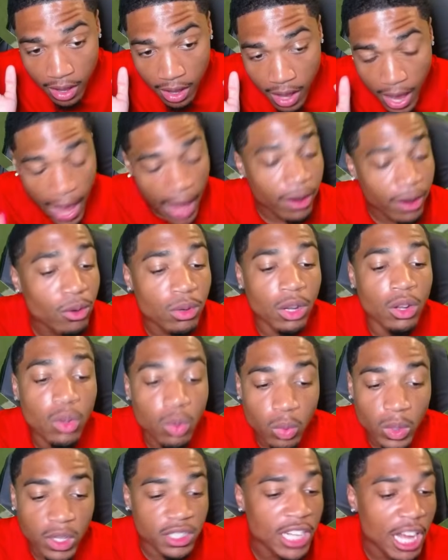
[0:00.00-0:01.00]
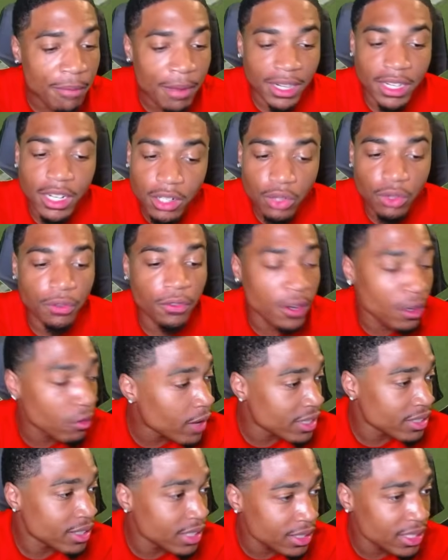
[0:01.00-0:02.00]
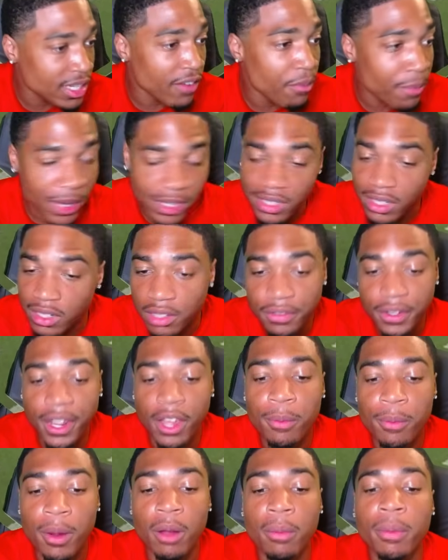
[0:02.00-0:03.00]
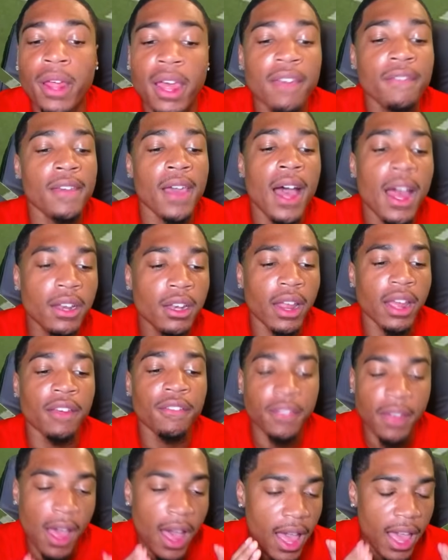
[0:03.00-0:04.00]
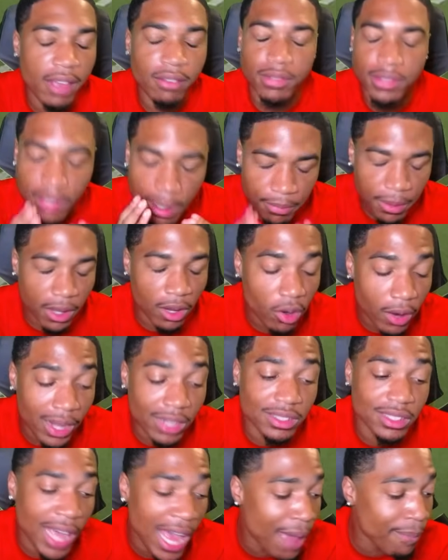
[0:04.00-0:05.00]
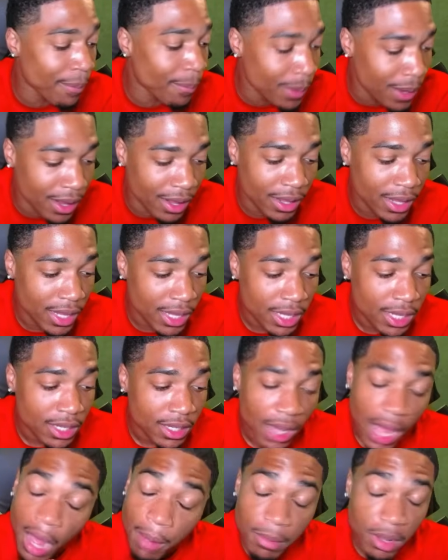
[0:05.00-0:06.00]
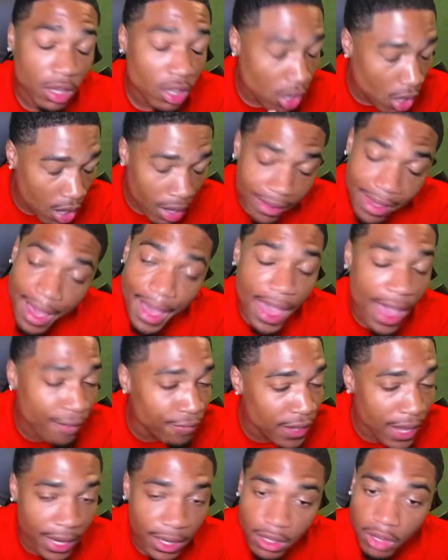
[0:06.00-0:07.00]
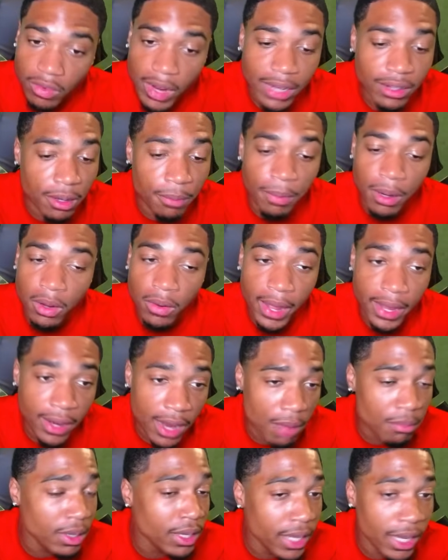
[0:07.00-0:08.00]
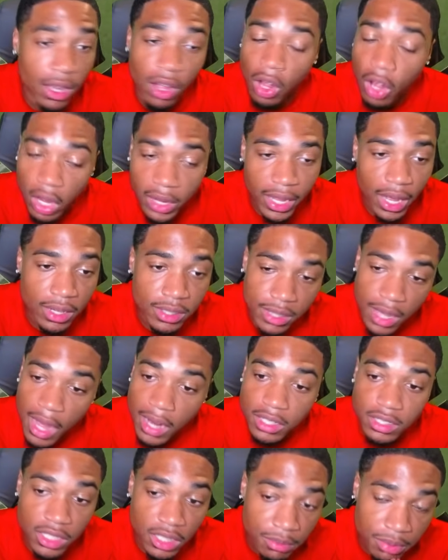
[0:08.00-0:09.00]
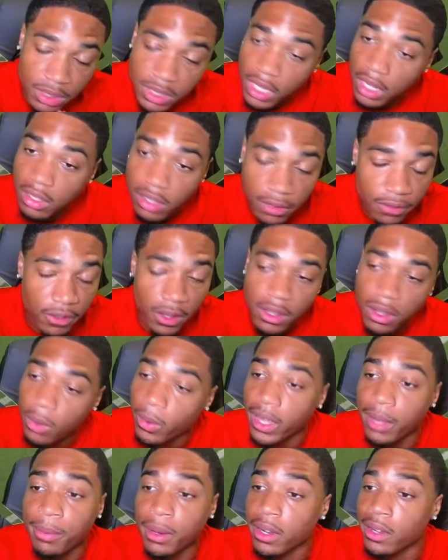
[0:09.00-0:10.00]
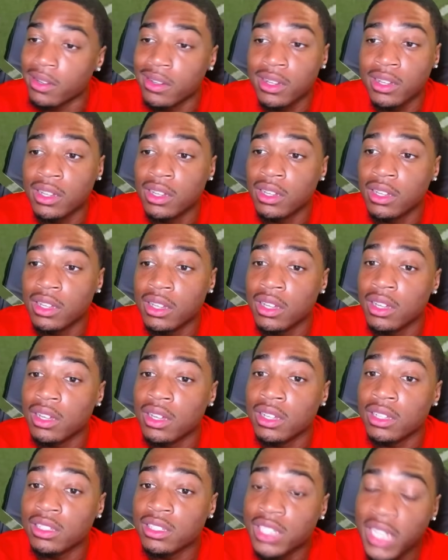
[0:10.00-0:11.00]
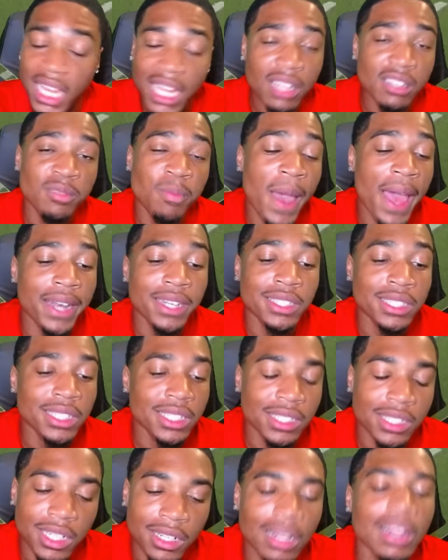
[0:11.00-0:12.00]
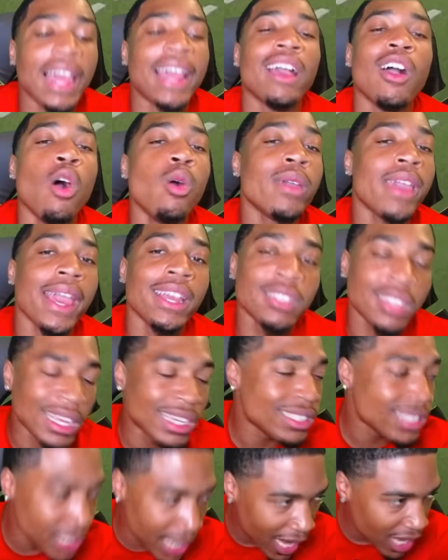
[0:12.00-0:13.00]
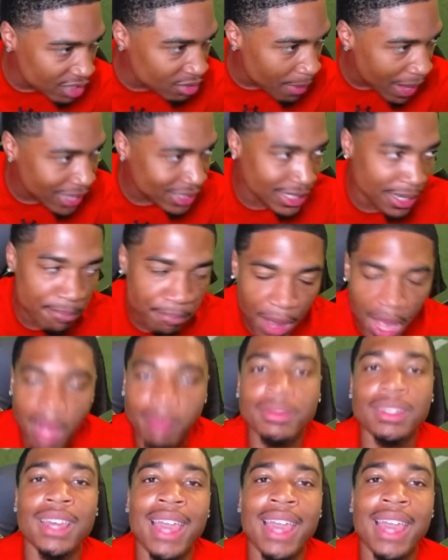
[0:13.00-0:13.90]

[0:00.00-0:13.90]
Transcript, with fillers: I don't know what y'all about to do for the rest of the seven minutes of this video, bro. But if y'all, if y'all, if something crazy happened, bro, I'm gonna call y'all athletic director, bro, and I'm gonna get all y'all scholarships took the fuck away, bro. James Madison should like okay, is James Madison bump?